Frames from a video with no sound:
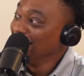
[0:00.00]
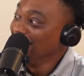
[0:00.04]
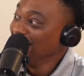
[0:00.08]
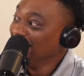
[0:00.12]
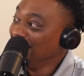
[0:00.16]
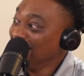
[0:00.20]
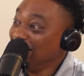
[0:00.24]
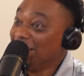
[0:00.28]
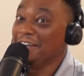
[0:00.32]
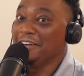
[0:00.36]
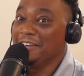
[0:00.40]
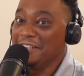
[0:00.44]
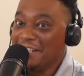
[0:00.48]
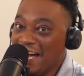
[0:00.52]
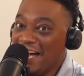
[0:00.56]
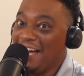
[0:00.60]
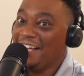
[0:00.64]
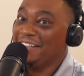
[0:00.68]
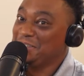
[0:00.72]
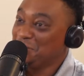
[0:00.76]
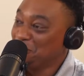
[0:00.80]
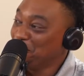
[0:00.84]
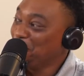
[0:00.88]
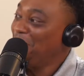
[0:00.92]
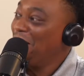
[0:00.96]
They're
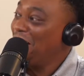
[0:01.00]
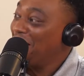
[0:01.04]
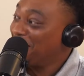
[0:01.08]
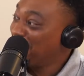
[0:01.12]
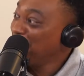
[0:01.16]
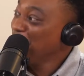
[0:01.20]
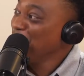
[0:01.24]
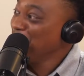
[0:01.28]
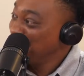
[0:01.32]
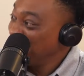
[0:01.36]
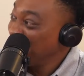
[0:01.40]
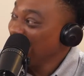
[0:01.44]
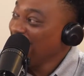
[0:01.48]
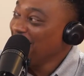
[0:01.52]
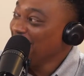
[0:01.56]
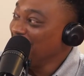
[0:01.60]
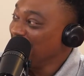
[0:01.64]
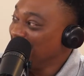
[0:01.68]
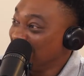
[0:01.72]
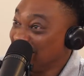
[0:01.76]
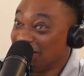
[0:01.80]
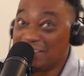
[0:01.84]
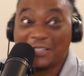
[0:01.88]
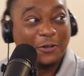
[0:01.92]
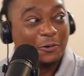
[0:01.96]
not smart. I keep saying
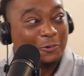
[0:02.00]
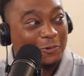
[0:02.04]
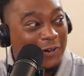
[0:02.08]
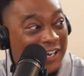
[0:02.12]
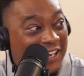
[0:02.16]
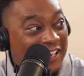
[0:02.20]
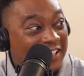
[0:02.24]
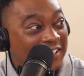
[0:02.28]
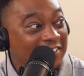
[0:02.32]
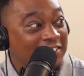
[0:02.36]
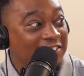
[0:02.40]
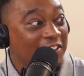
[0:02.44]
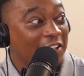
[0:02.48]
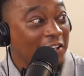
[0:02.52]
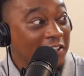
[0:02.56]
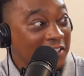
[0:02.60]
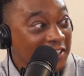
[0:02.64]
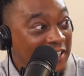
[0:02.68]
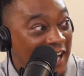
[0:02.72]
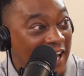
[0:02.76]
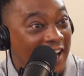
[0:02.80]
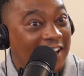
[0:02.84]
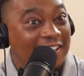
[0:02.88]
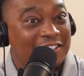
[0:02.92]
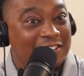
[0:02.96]
this. The Raiders are
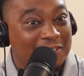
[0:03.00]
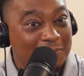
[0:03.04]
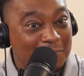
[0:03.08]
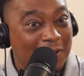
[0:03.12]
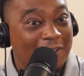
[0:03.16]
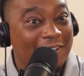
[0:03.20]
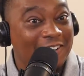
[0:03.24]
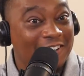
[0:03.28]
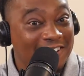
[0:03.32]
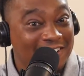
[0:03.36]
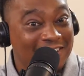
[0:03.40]
not smart.